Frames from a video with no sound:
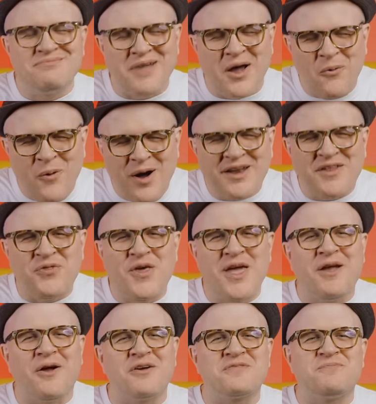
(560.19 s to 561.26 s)
I want to
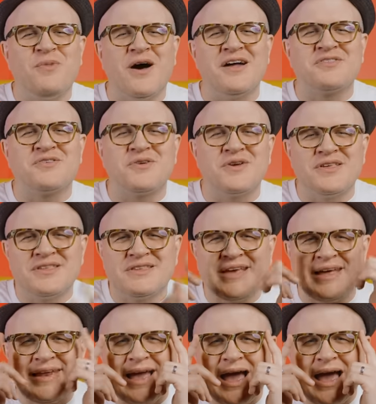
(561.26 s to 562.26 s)
thank our sponsor, Zenni